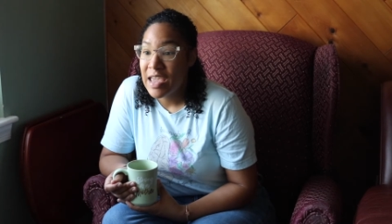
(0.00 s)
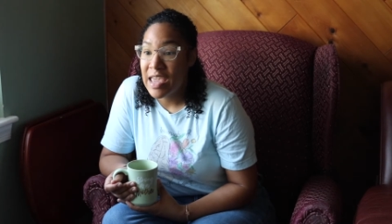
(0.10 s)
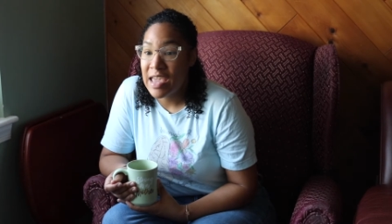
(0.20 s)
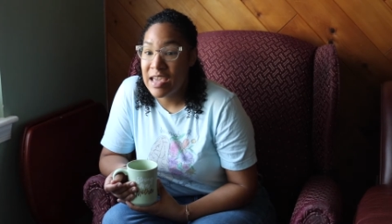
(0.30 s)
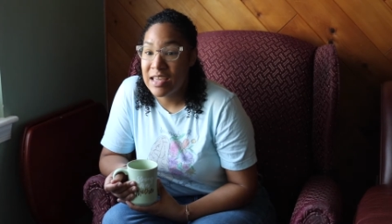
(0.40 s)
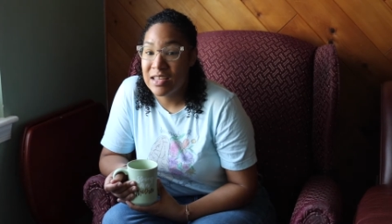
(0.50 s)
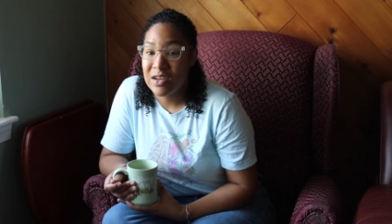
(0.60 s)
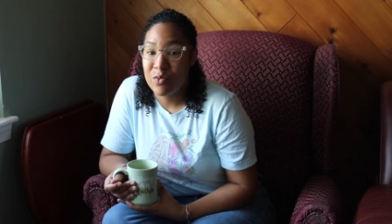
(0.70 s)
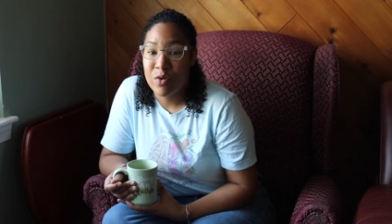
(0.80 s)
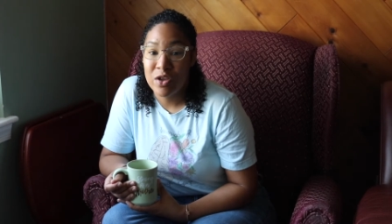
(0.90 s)
and
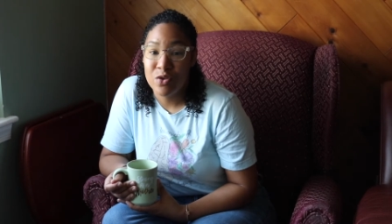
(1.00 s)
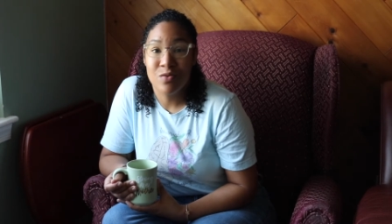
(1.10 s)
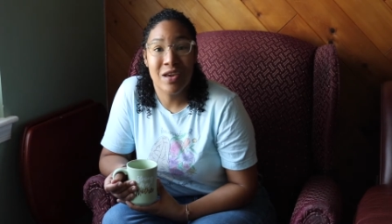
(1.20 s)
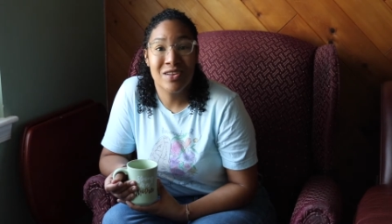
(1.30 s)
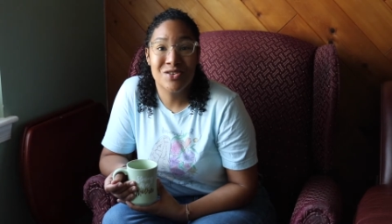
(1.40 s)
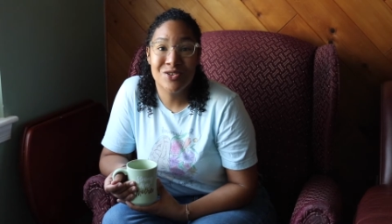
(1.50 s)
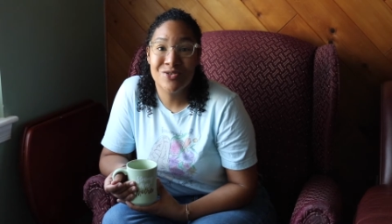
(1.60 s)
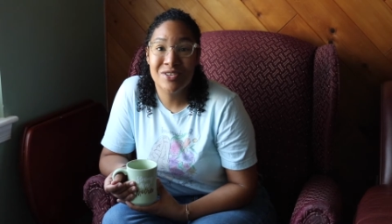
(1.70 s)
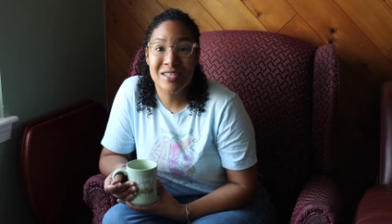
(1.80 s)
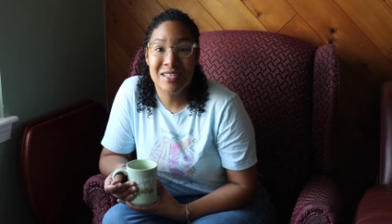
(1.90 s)
what you can do
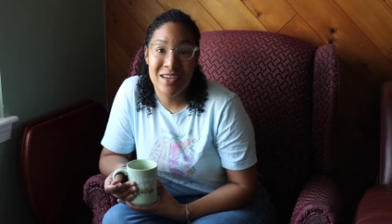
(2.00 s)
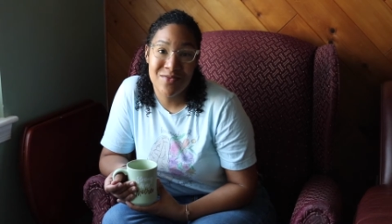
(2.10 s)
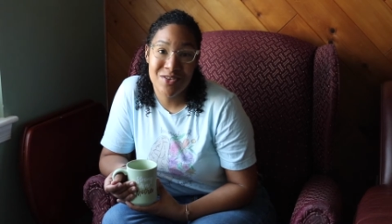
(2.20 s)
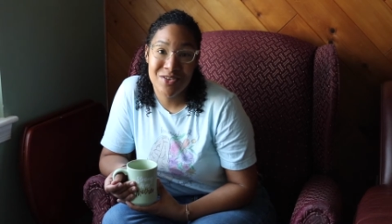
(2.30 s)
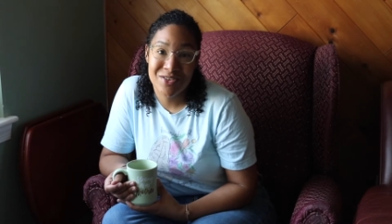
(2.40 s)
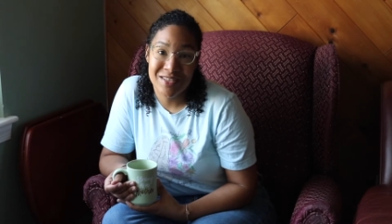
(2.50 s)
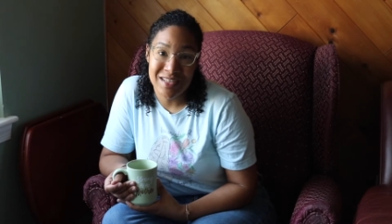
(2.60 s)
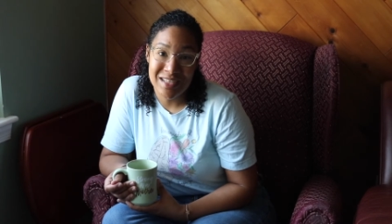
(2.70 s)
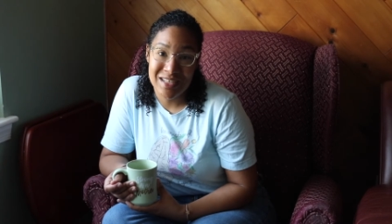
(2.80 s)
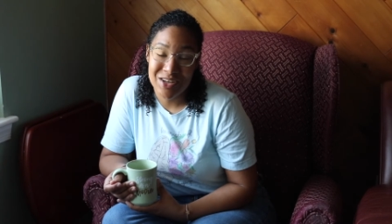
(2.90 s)
to savor your
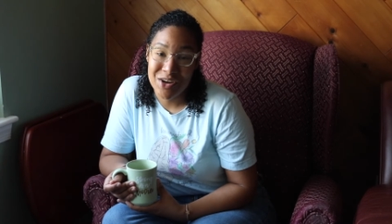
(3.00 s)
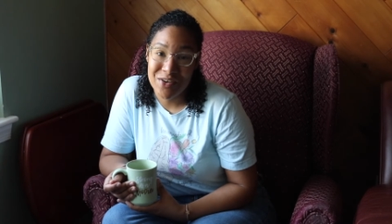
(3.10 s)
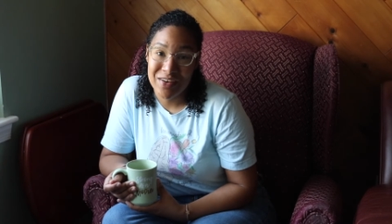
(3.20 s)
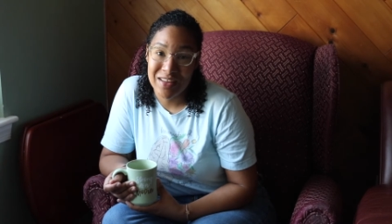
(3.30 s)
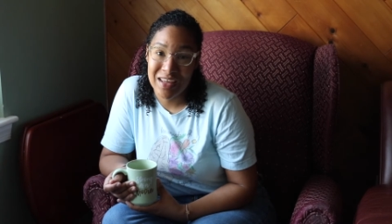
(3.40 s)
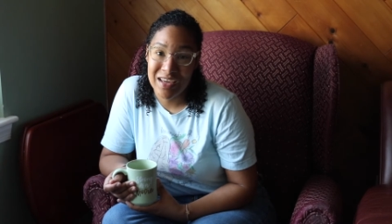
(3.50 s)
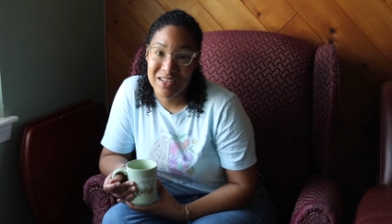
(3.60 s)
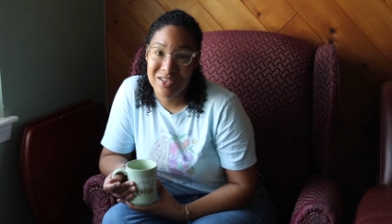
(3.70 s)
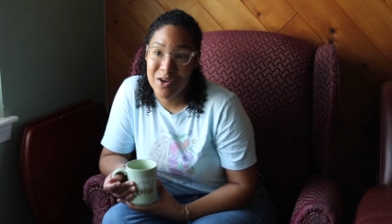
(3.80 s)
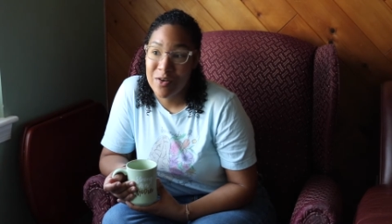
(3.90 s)
season currently.
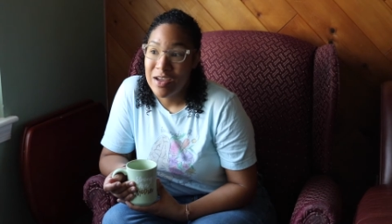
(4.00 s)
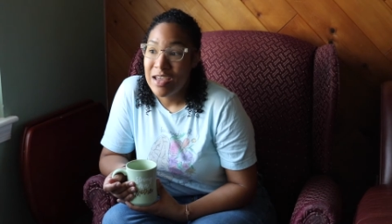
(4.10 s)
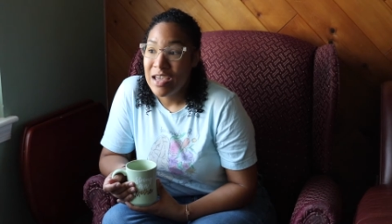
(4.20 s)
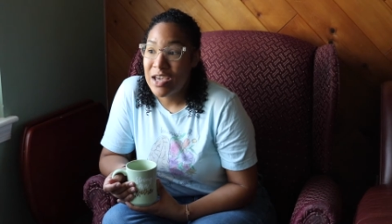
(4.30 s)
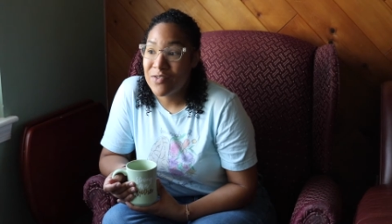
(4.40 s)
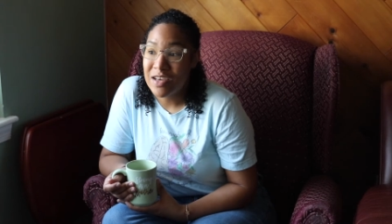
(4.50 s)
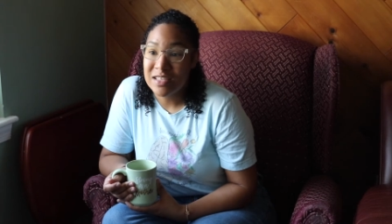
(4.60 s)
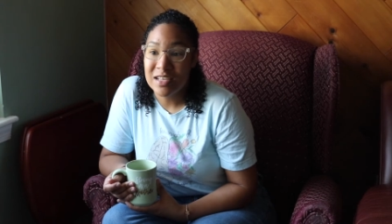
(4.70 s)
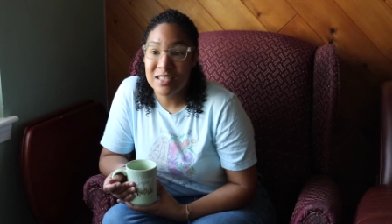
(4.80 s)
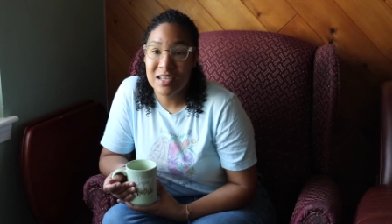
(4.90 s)
So if that
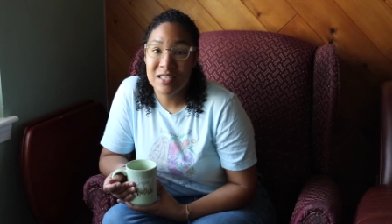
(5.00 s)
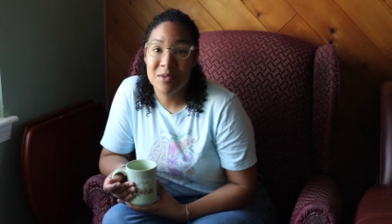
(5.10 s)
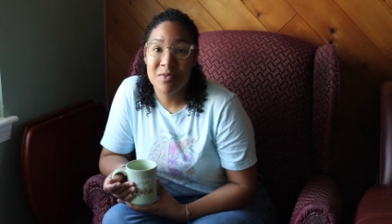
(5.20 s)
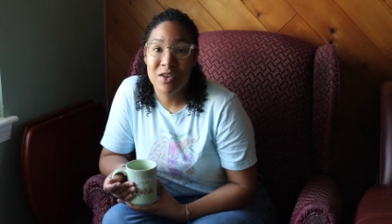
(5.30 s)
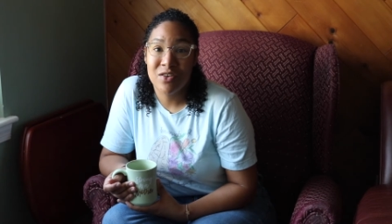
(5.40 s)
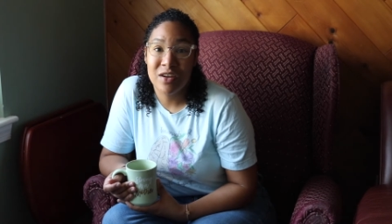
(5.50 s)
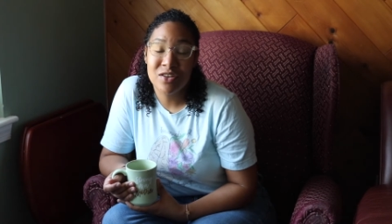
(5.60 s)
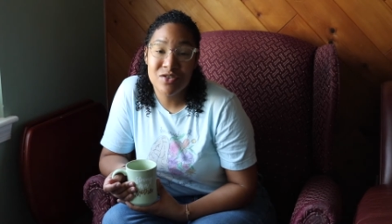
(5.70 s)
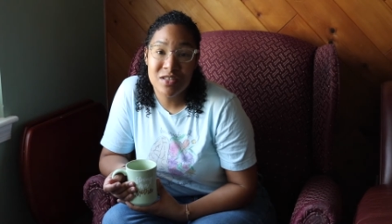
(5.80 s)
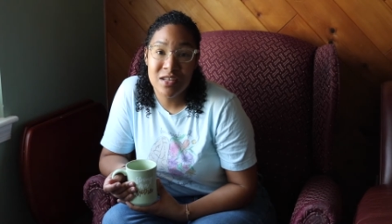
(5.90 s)
sounds like something you're
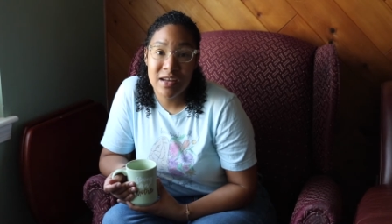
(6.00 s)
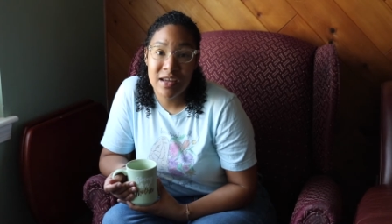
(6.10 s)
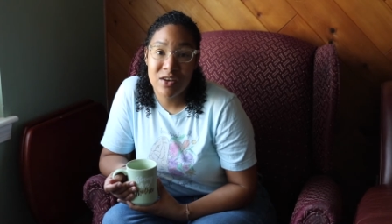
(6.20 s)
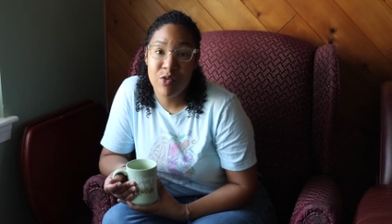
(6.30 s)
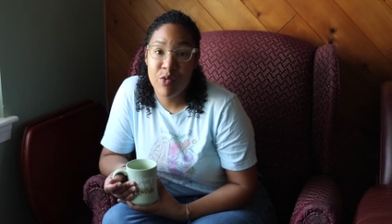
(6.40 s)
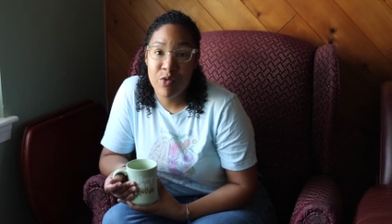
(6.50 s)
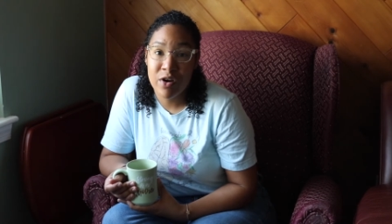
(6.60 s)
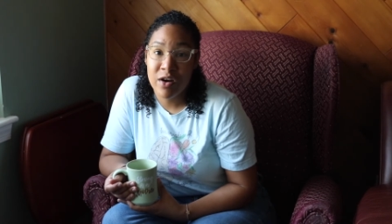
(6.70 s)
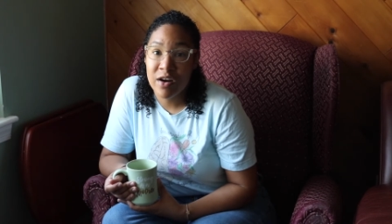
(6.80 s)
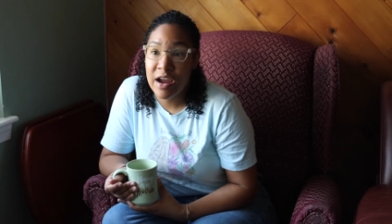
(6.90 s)
interested in
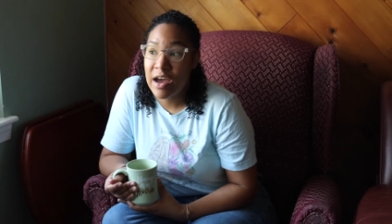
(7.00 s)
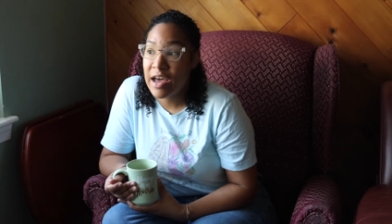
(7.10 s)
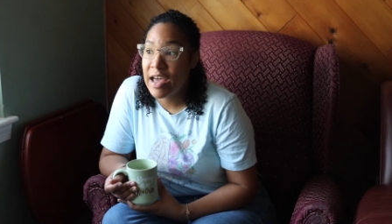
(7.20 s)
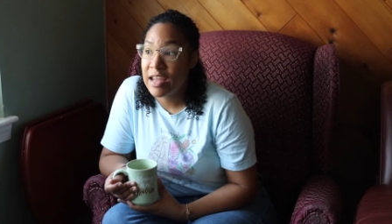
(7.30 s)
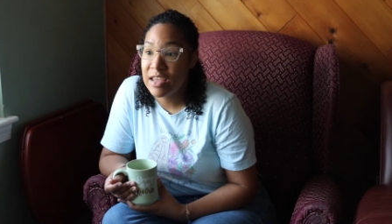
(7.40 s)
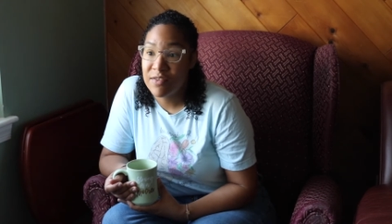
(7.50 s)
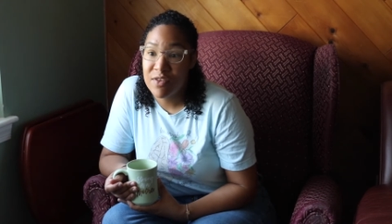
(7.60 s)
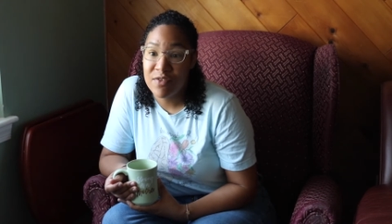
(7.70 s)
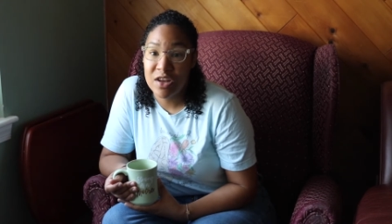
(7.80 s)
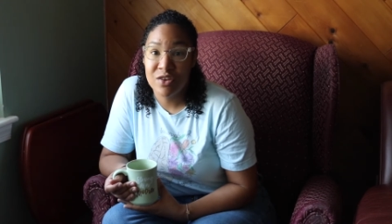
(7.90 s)
or uh, any of the
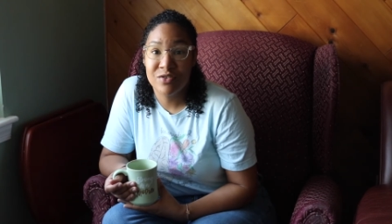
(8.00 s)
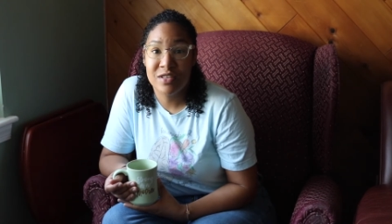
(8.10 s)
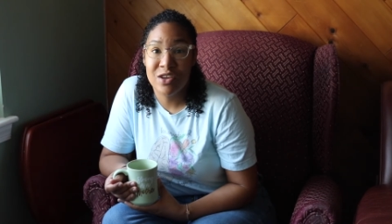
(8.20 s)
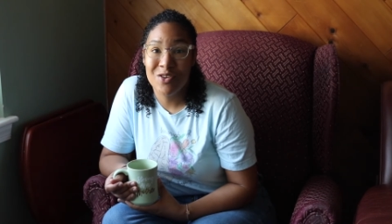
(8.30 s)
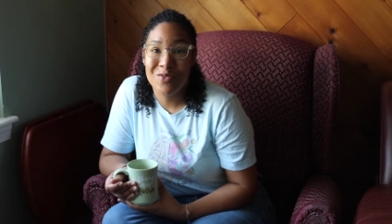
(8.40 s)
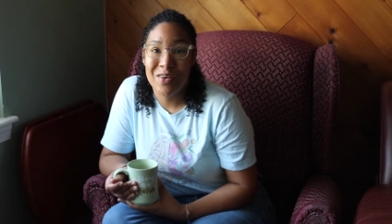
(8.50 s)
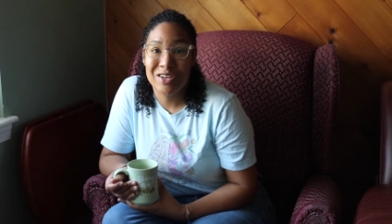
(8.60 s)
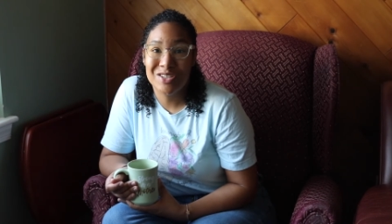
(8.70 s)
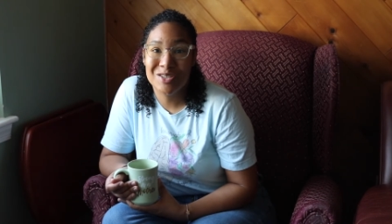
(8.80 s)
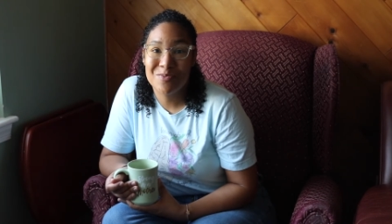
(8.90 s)
videos that you've
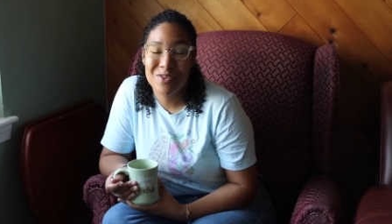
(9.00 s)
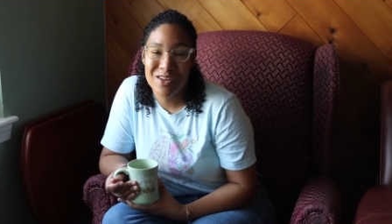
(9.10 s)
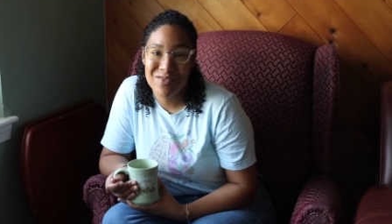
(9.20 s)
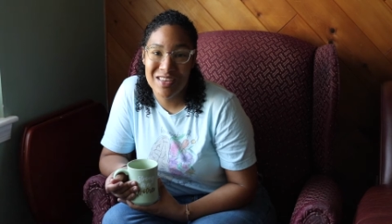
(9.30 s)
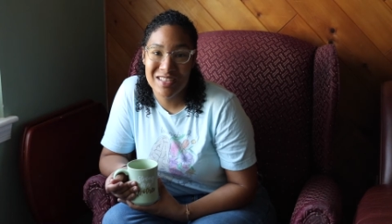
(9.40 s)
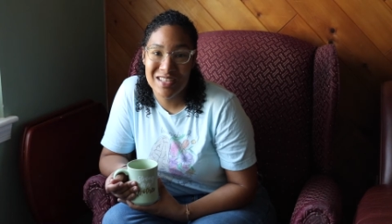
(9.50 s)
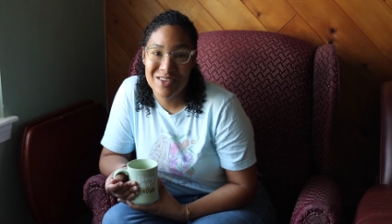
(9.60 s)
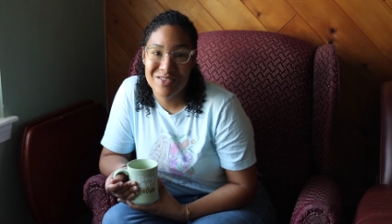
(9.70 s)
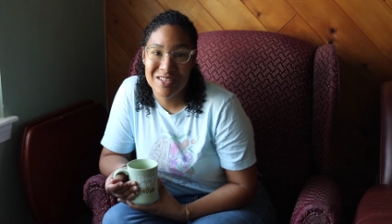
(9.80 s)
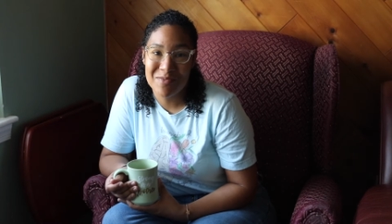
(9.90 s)
watched previously
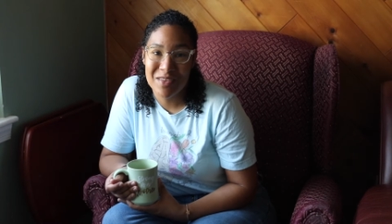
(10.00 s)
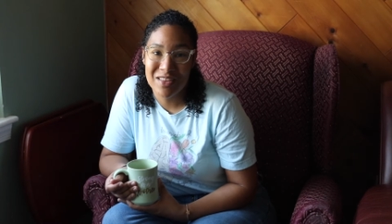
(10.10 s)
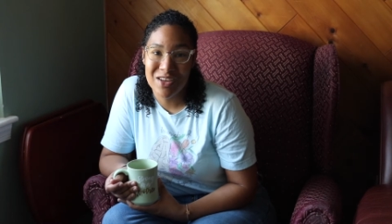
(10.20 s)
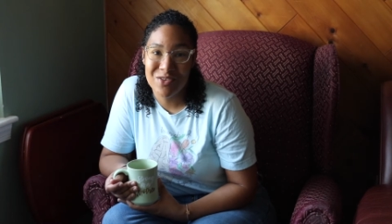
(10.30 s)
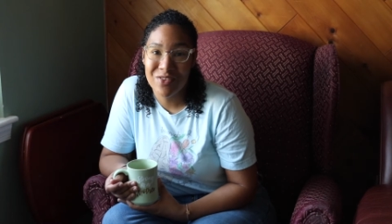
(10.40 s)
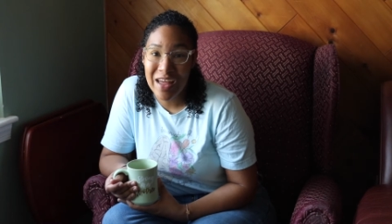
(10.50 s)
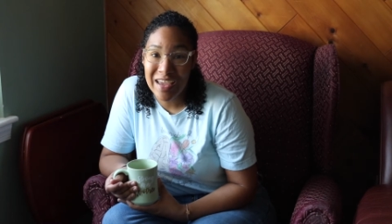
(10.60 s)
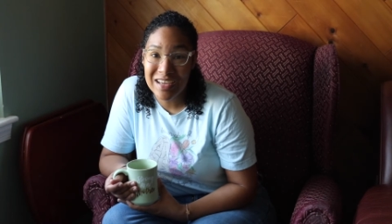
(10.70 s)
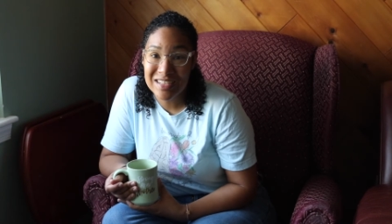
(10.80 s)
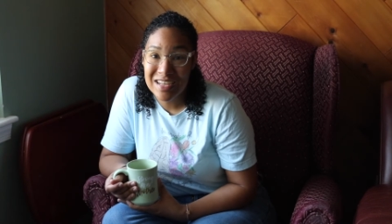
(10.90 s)
were something that you
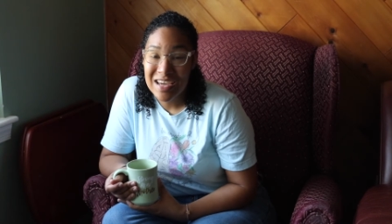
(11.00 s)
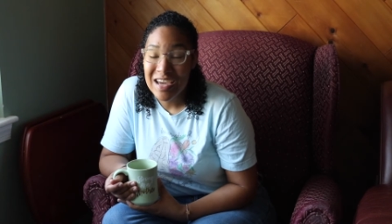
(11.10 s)
liked,